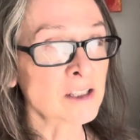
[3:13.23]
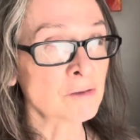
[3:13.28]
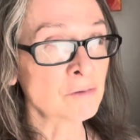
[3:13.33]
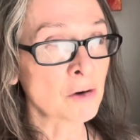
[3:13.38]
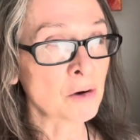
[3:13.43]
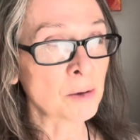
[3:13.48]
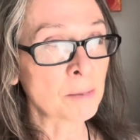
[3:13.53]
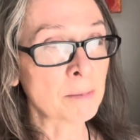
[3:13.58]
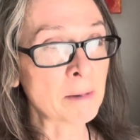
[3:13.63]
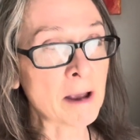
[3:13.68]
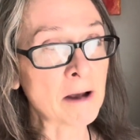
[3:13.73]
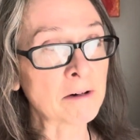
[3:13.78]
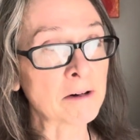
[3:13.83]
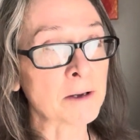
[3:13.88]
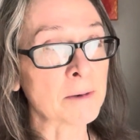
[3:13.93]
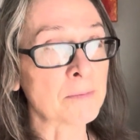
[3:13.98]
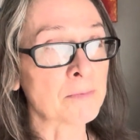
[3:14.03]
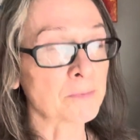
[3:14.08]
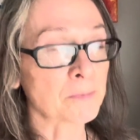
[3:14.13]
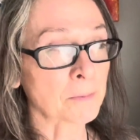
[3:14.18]
I wrote about
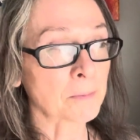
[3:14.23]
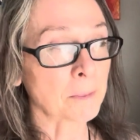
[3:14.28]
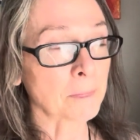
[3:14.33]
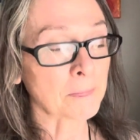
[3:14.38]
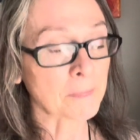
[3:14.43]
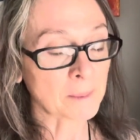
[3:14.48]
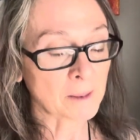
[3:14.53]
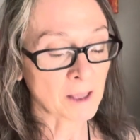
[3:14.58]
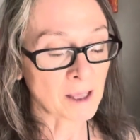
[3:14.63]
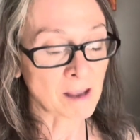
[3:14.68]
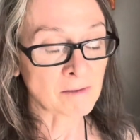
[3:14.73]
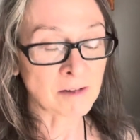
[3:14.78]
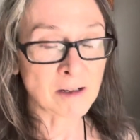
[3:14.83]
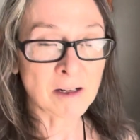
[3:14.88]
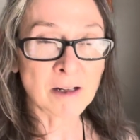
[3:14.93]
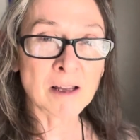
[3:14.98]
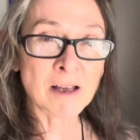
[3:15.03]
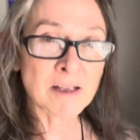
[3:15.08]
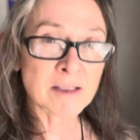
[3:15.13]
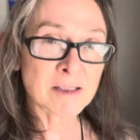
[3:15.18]
it. I have a
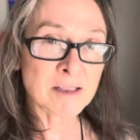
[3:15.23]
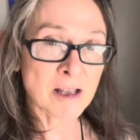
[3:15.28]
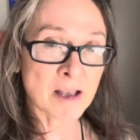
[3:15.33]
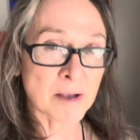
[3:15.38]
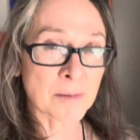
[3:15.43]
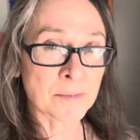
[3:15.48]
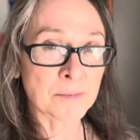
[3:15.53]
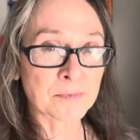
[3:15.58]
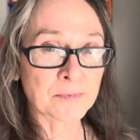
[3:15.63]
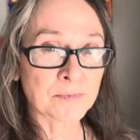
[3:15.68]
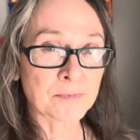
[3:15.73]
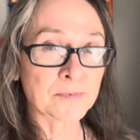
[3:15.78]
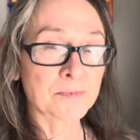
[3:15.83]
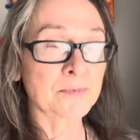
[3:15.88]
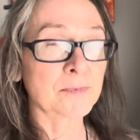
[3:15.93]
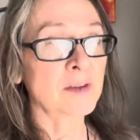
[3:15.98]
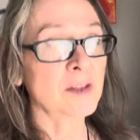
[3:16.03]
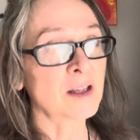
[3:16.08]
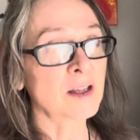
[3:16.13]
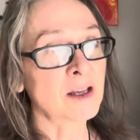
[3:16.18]
little essay.
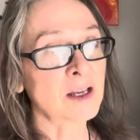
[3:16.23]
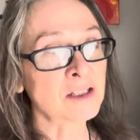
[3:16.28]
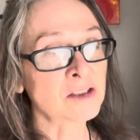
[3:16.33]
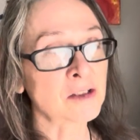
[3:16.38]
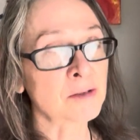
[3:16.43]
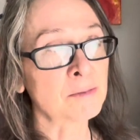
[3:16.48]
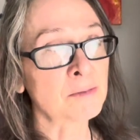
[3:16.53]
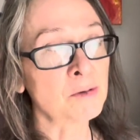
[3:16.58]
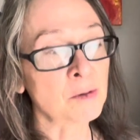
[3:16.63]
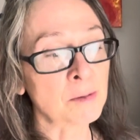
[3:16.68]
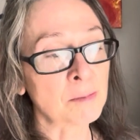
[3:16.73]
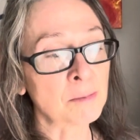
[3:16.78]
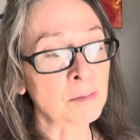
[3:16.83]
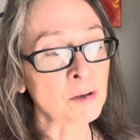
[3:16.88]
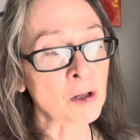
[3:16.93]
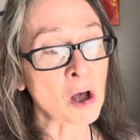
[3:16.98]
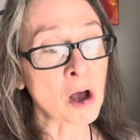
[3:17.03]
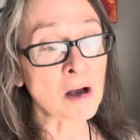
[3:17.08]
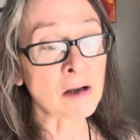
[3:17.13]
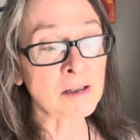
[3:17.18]
I should do a
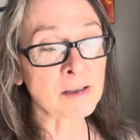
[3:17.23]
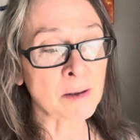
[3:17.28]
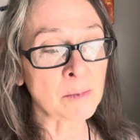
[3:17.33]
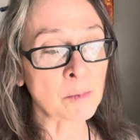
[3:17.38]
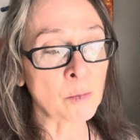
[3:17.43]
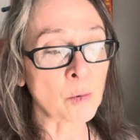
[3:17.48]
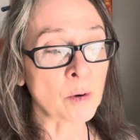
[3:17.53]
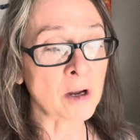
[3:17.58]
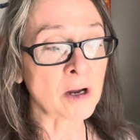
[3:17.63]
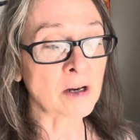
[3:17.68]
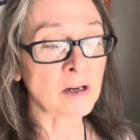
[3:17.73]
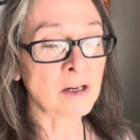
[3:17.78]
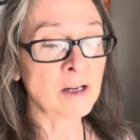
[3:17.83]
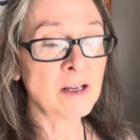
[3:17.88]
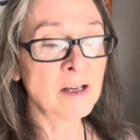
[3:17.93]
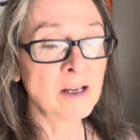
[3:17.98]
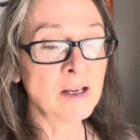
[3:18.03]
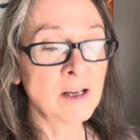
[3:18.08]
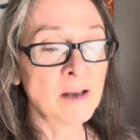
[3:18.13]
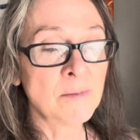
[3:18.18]
blog somewhere.
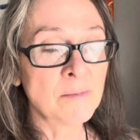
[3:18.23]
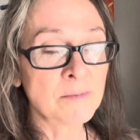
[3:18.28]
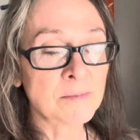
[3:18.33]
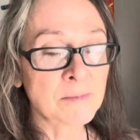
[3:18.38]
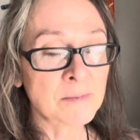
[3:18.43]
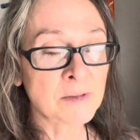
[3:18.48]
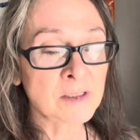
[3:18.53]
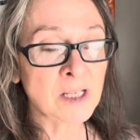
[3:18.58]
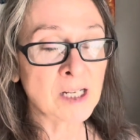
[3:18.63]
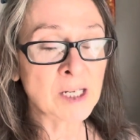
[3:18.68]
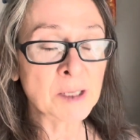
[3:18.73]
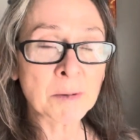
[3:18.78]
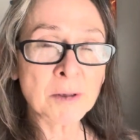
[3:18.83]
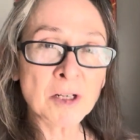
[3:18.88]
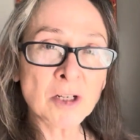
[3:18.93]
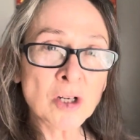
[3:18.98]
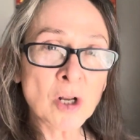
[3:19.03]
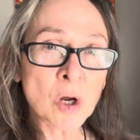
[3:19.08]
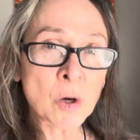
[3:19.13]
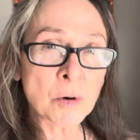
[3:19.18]
Does
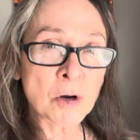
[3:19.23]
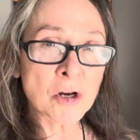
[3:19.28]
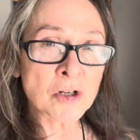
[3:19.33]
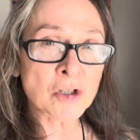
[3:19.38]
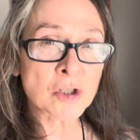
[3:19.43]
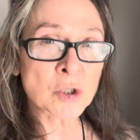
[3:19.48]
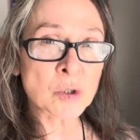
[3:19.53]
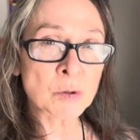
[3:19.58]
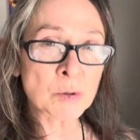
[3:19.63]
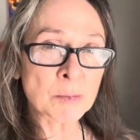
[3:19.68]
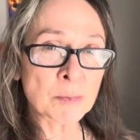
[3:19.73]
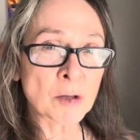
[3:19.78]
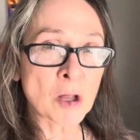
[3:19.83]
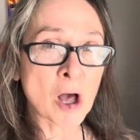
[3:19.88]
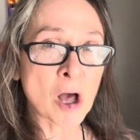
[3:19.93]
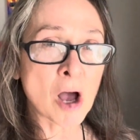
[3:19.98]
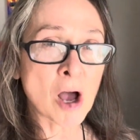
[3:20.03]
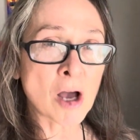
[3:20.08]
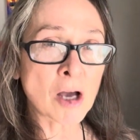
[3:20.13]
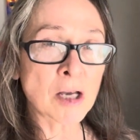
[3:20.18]
anybody know where I should do a
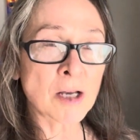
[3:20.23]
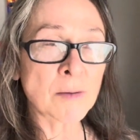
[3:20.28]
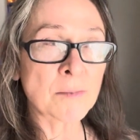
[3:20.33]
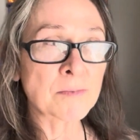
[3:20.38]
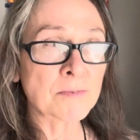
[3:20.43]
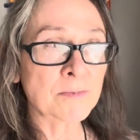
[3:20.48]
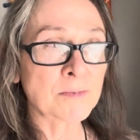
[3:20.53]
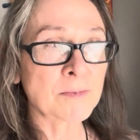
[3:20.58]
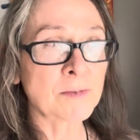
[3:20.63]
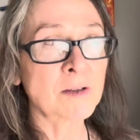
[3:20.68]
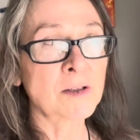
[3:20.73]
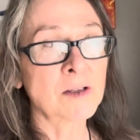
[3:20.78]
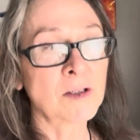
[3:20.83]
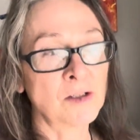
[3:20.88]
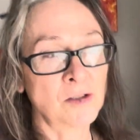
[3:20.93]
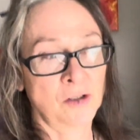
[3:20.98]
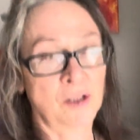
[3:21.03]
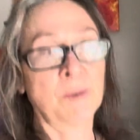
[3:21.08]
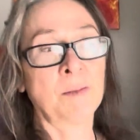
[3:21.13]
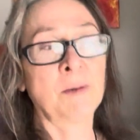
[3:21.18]
blog?
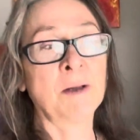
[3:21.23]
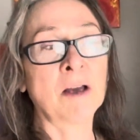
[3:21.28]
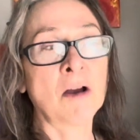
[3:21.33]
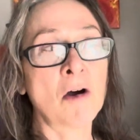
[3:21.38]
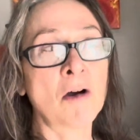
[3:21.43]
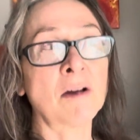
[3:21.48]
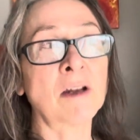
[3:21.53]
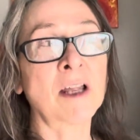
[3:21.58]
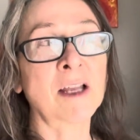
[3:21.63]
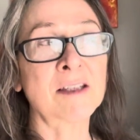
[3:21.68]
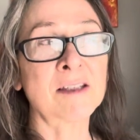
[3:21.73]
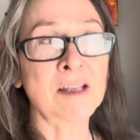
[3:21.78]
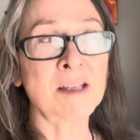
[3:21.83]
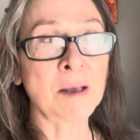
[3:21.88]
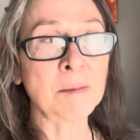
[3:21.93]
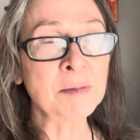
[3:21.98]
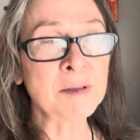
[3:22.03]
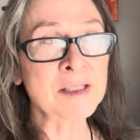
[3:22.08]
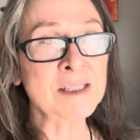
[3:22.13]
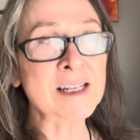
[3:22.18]
Should it be on like
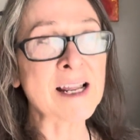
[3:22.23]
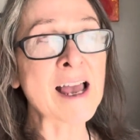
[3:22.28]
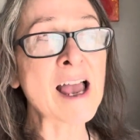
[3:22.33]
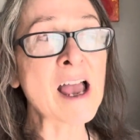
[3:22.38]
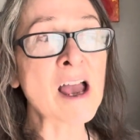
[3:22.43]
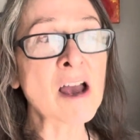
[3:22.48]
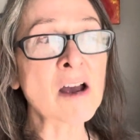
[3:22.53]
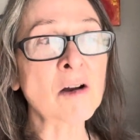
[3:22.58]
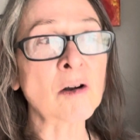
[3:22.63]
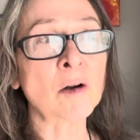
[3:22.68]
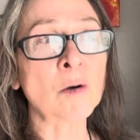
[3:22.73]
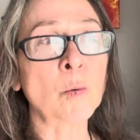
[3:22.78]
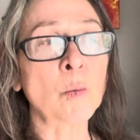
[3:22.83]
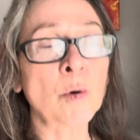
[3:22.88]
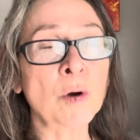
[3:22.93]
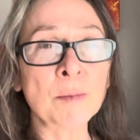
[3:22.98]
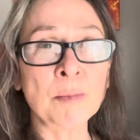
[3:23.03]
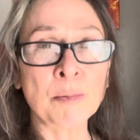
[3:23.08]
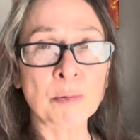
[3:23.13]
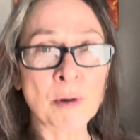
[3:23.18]
Substack or
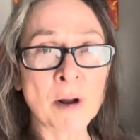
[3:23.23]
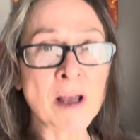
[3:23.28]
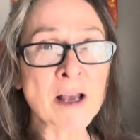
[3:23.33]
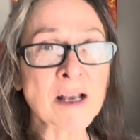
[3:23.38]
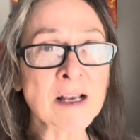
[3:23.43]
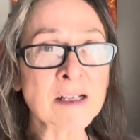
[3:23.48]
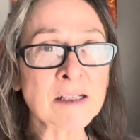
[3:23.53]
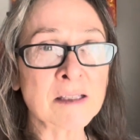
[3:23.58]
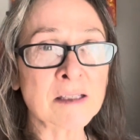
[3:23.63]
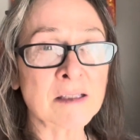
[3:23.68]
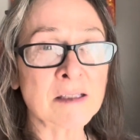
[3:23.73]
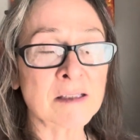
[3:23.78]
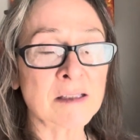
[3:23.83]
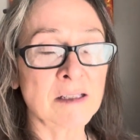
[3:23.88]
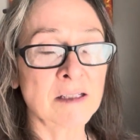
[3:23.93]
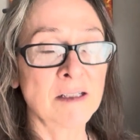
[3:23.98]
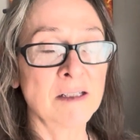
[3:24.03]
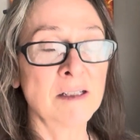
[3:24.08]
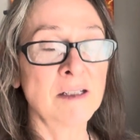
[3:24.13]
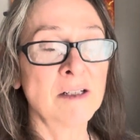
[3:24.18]
WordPress
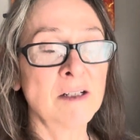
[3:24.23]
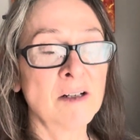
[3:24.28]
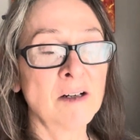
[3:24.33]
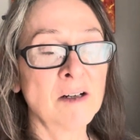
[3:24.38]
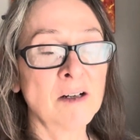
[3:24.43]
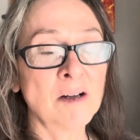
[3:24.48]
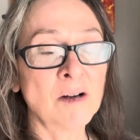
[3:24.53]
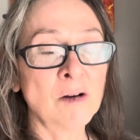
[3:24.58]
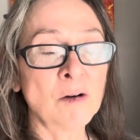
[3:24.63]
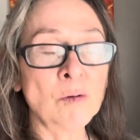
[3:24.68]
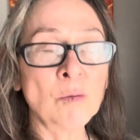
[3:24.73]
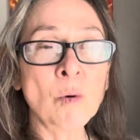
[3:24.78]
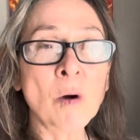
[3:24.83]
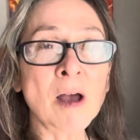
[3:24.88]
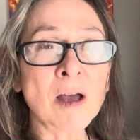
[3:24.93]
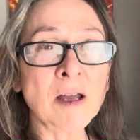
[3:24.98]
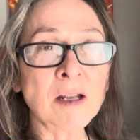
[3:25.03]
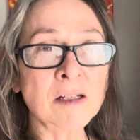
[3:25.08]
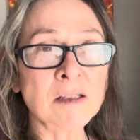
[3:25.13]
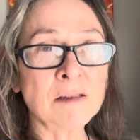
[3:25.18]
or
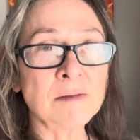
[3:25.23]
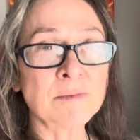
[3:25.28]
what?